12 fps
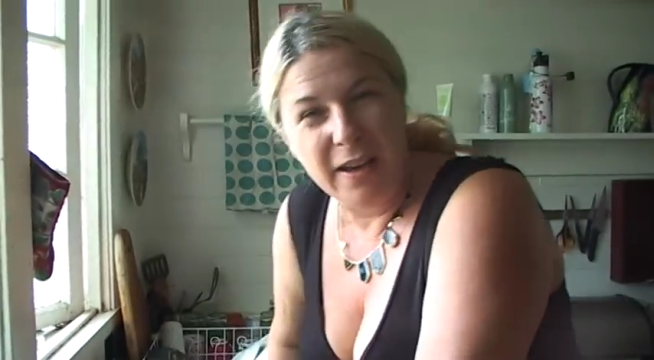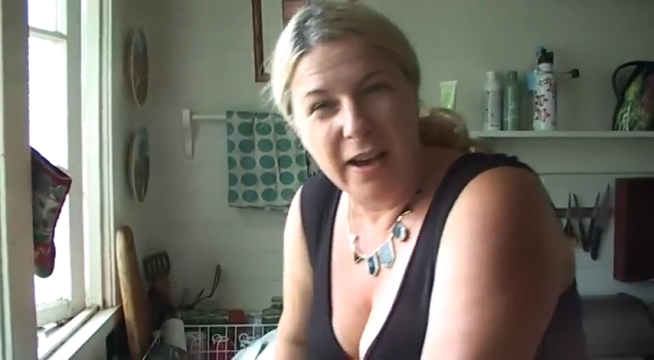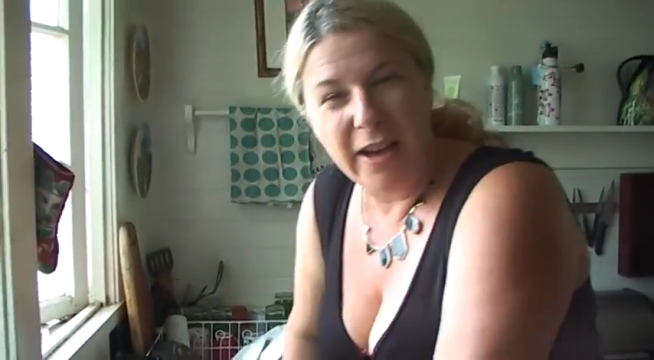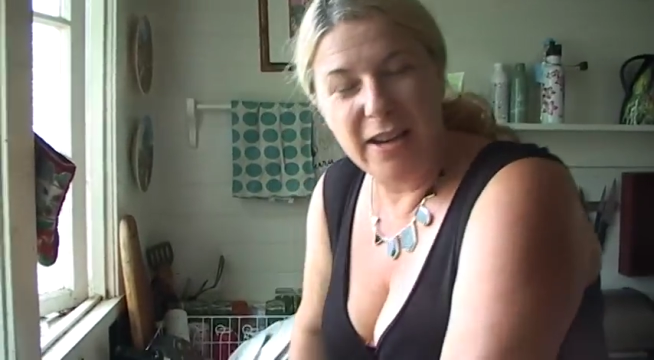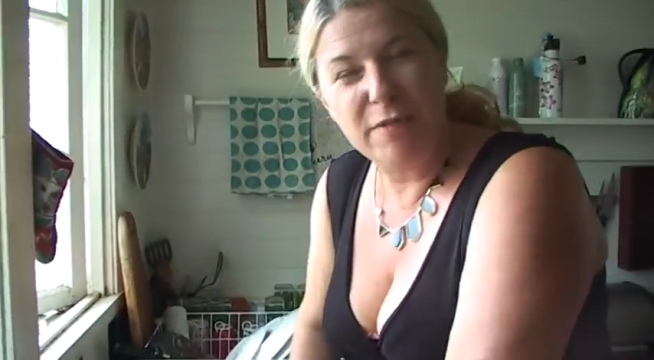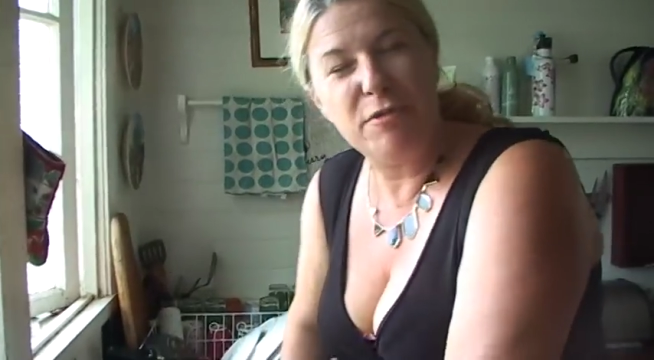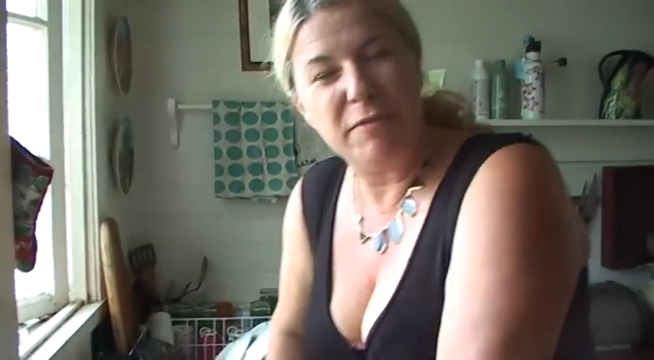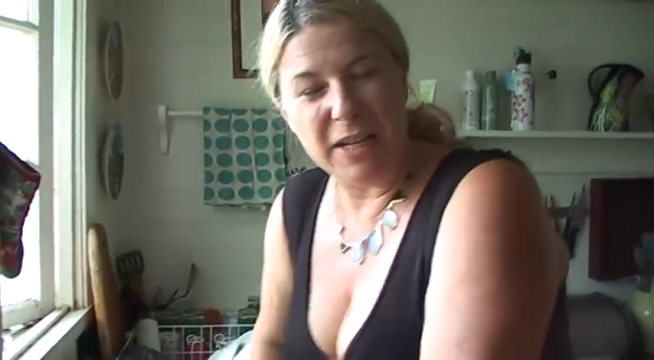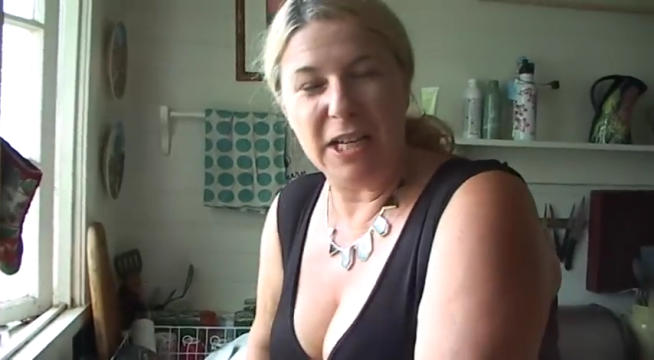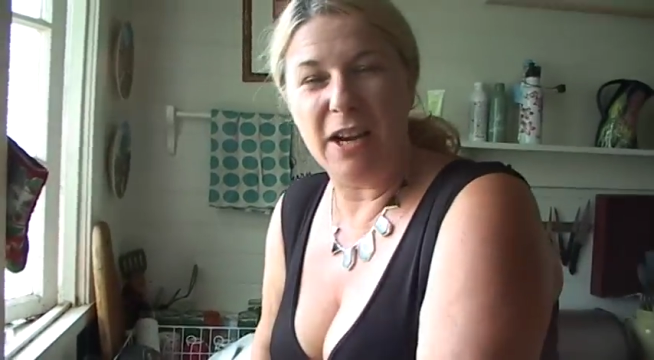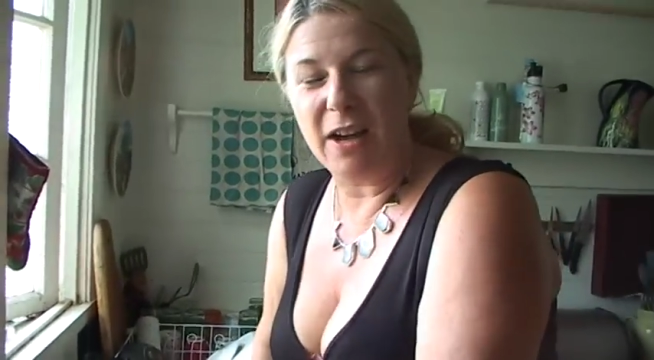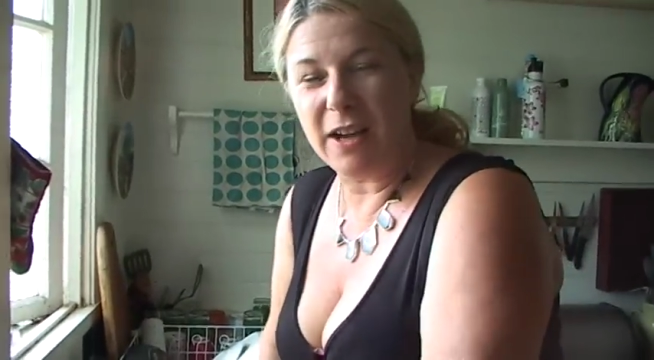I never
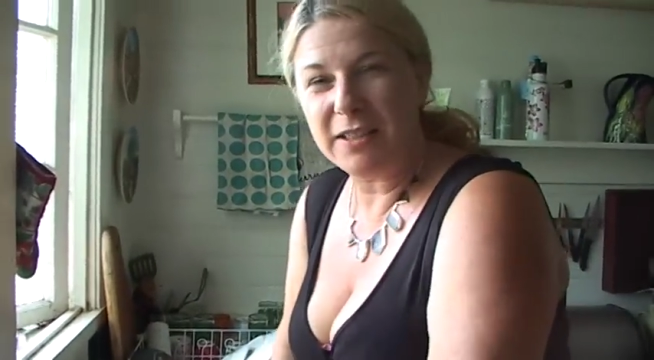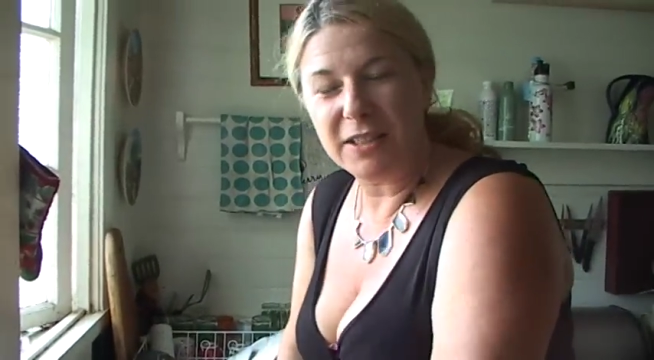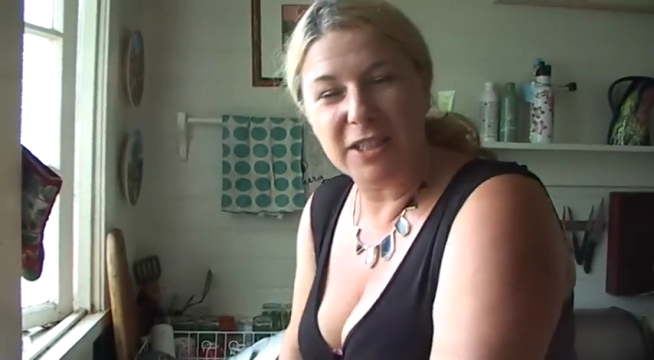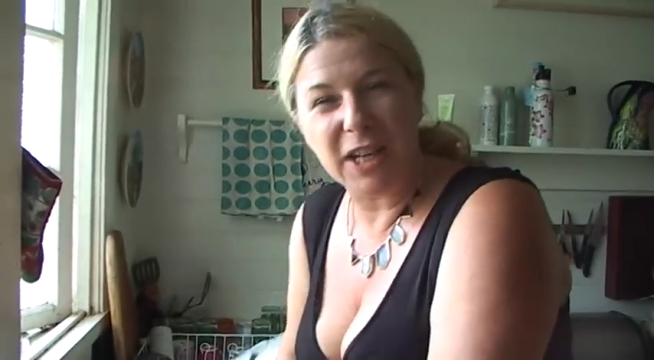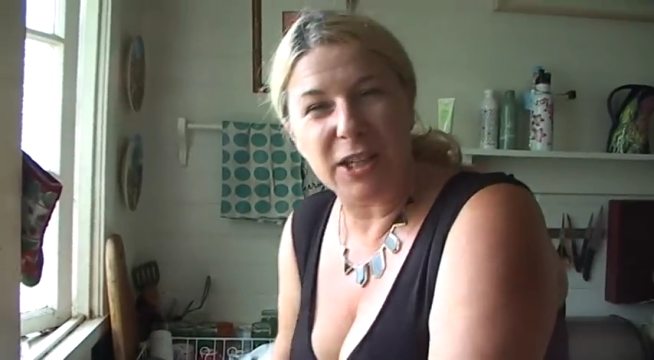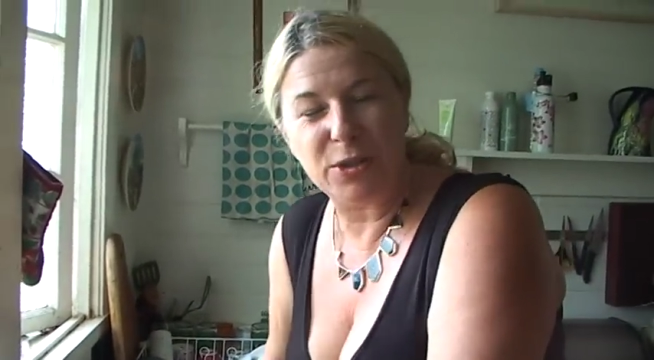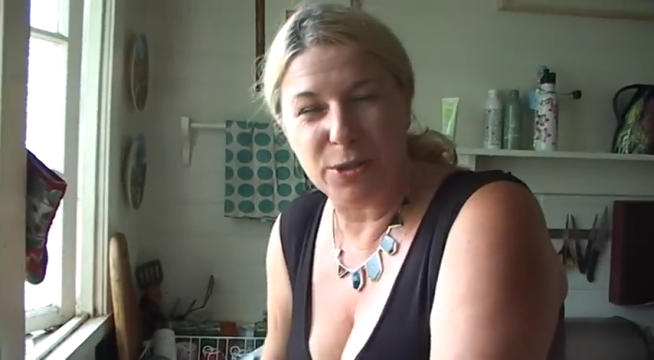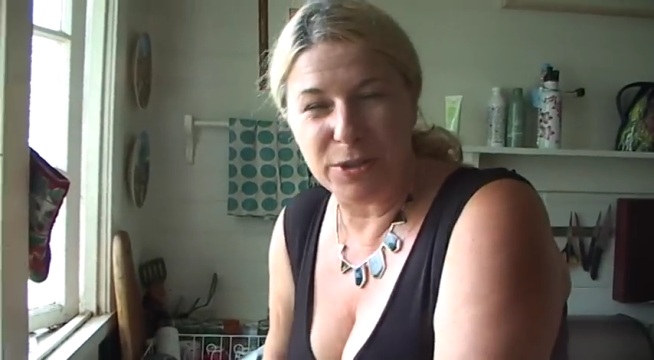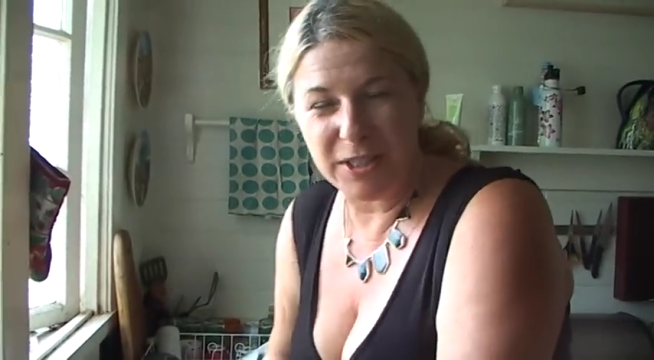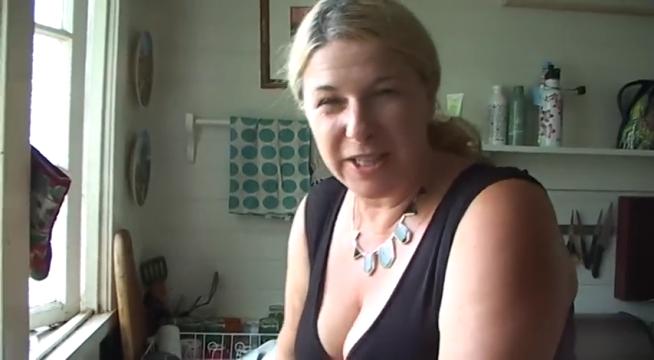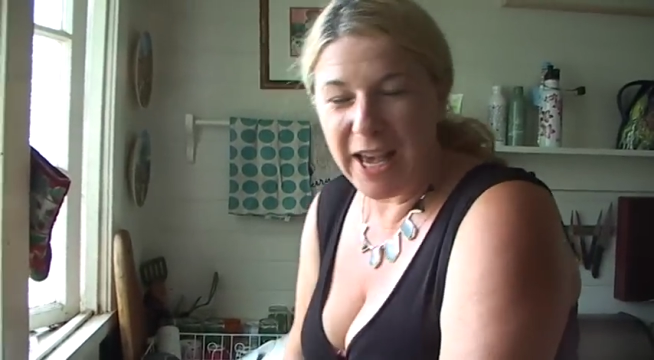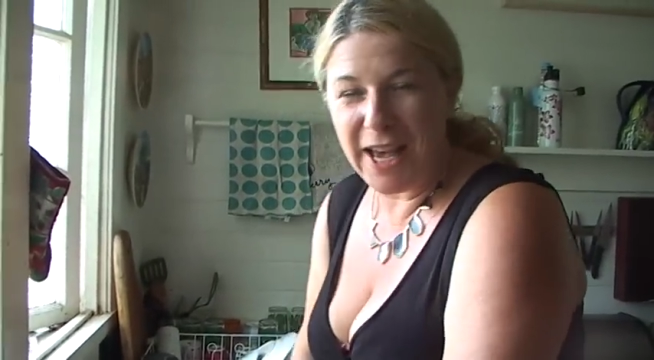realised until I saw
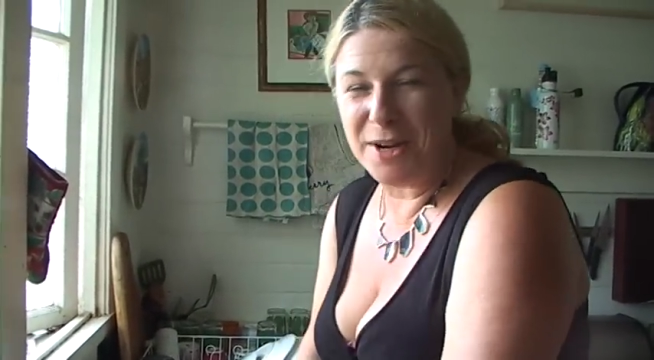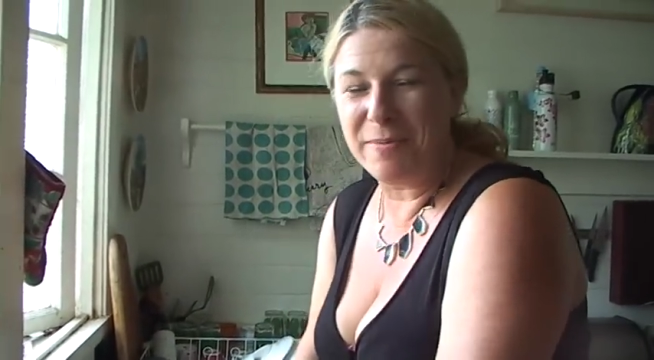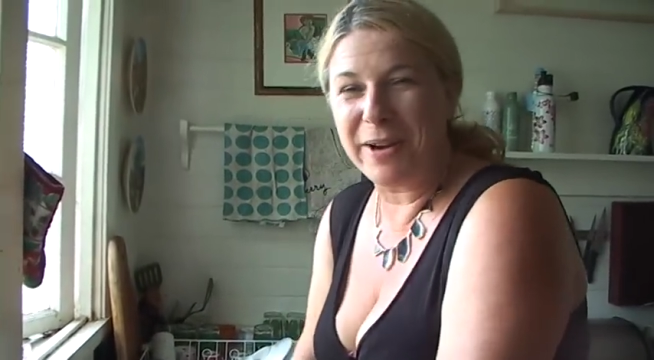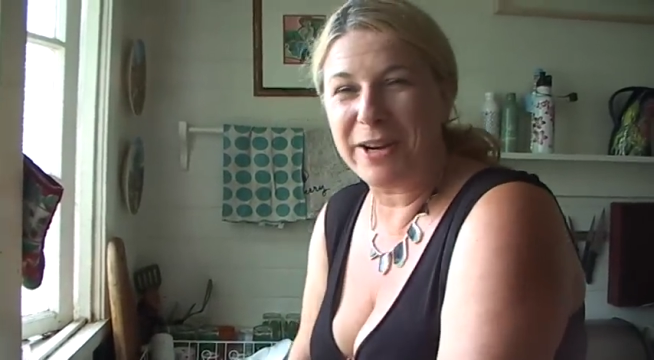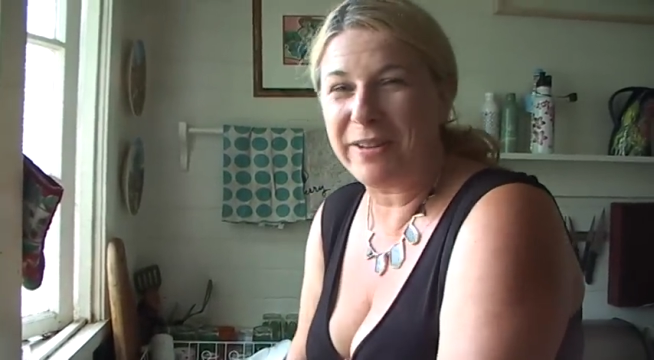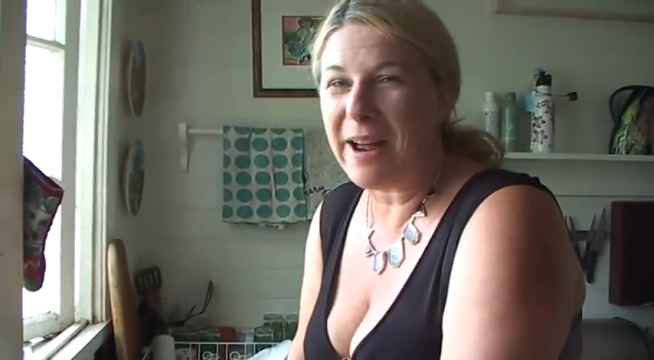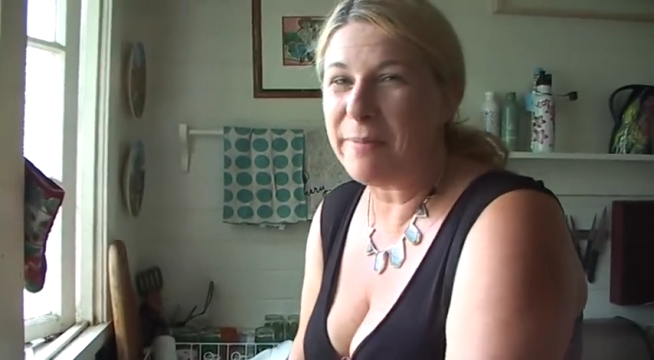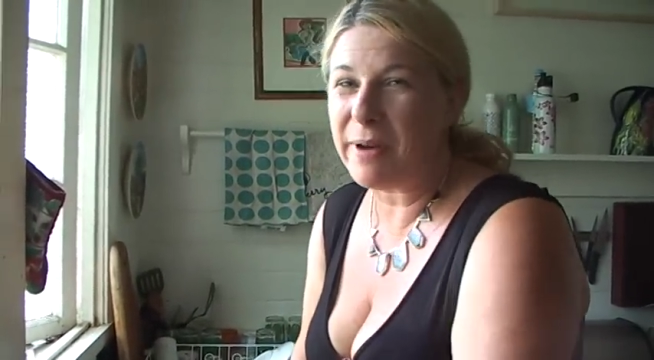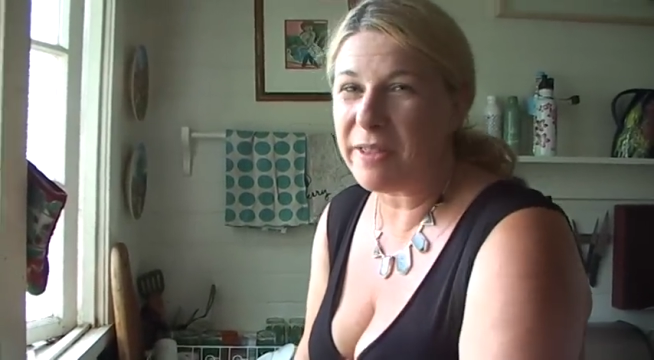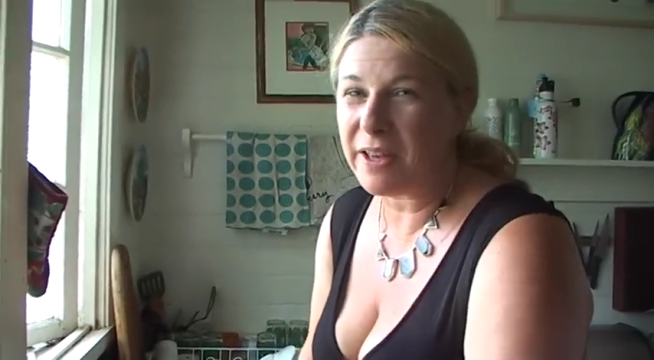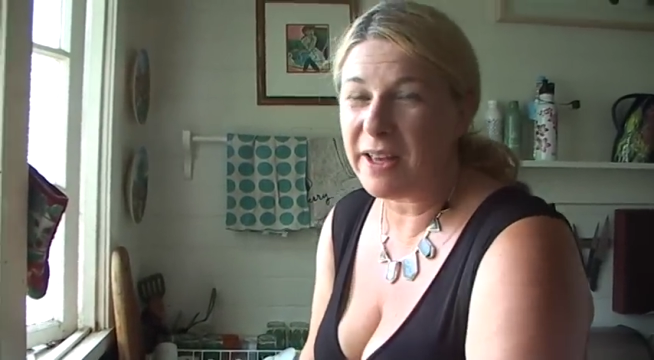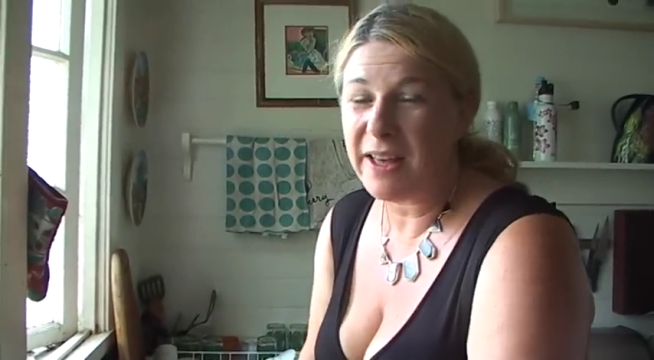the town of my
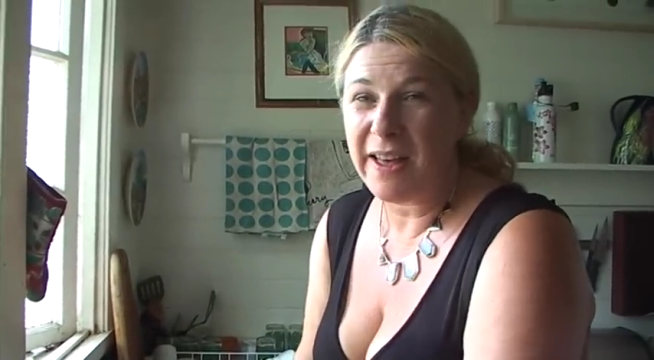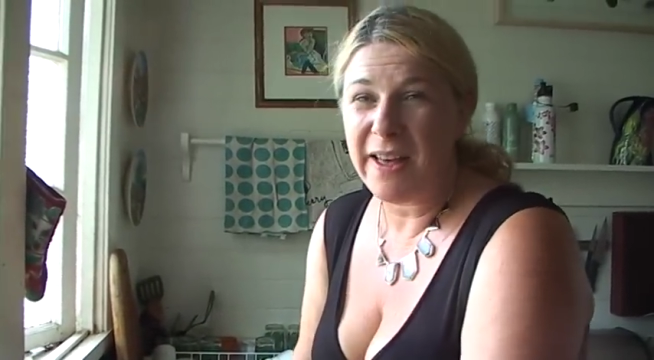grandmother